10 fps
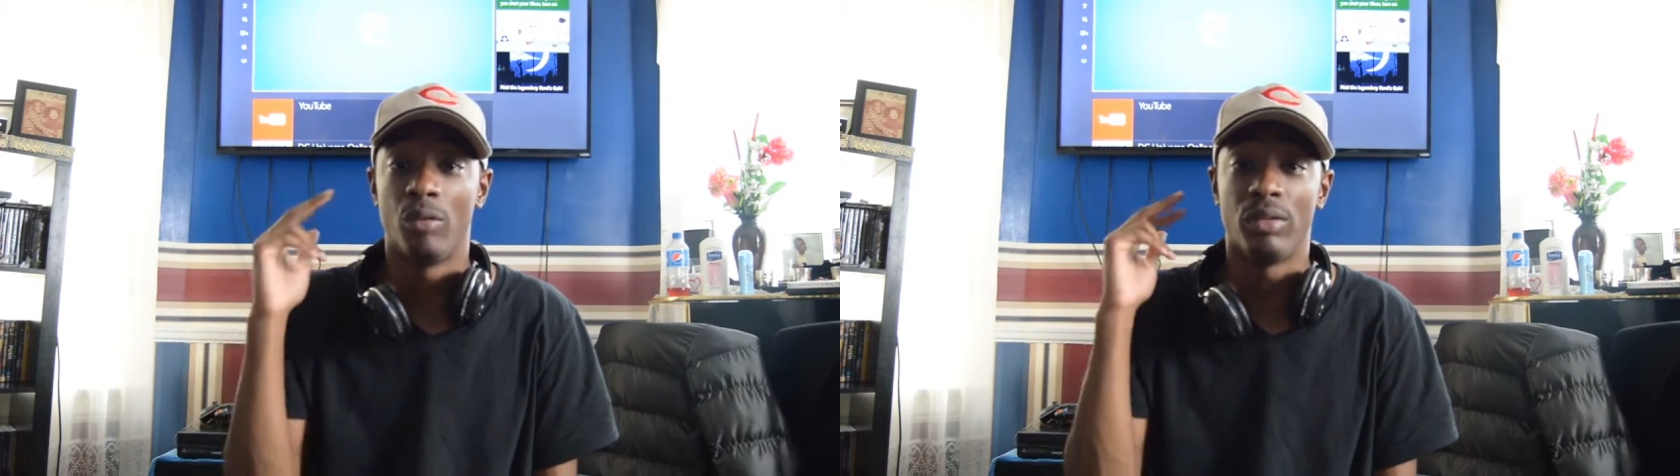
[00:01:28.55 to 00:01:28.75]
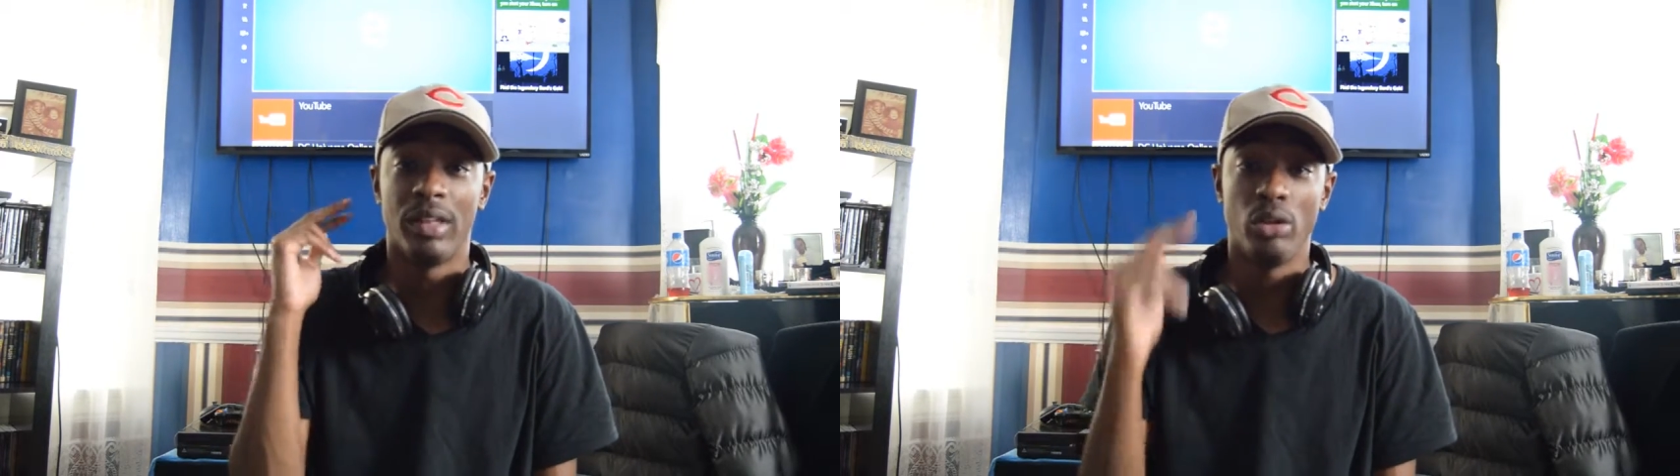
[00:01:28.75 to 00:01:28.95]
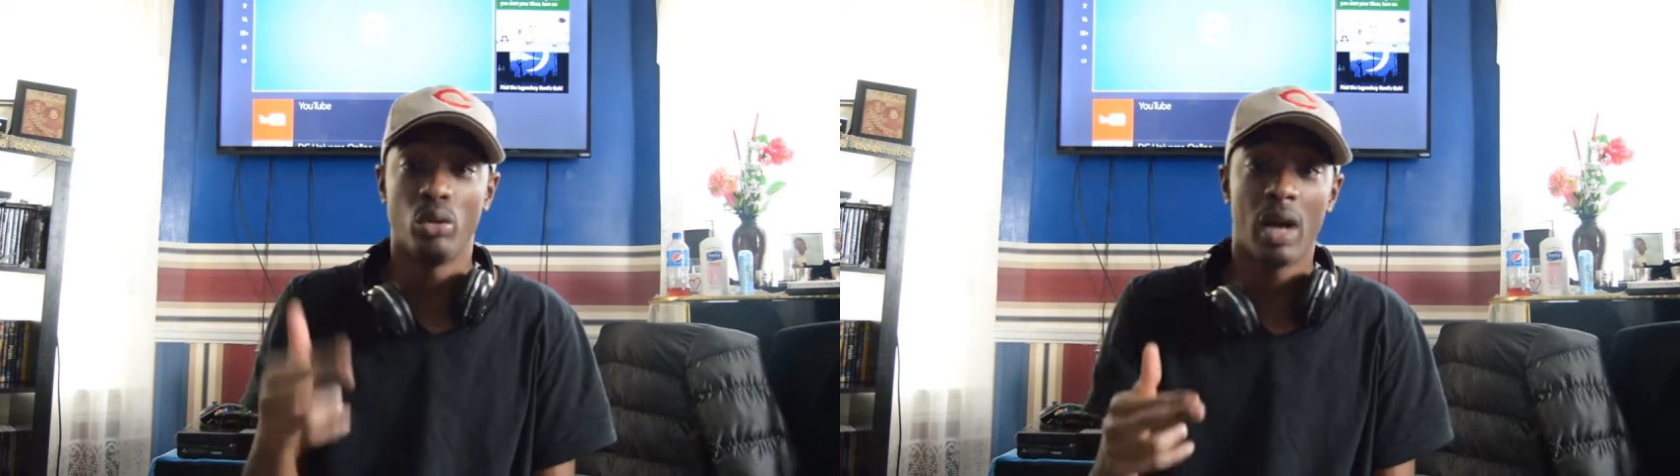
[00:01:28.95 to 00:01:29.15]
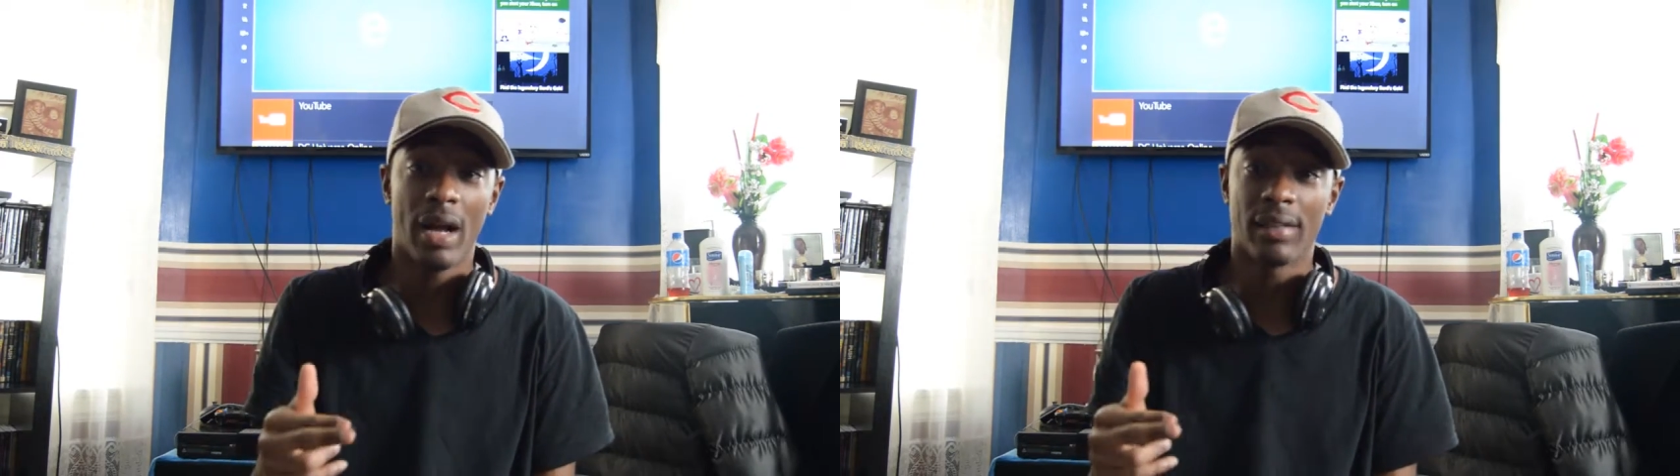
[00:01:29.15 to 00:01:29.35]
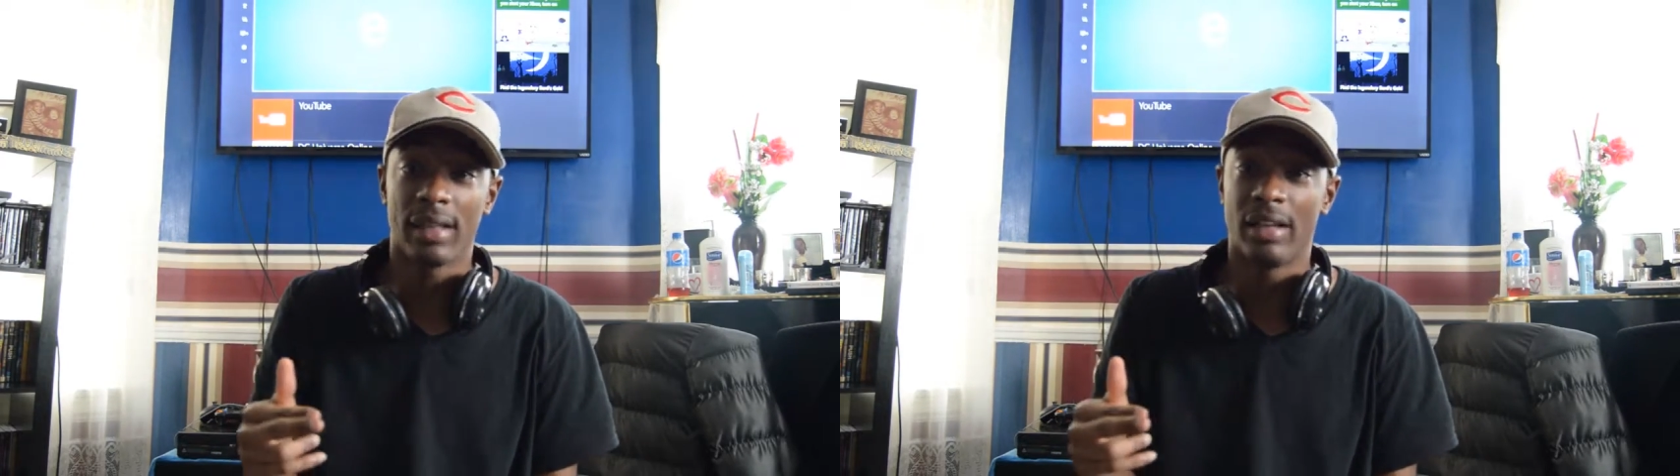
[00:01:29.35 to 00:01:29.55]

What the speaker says: See you guys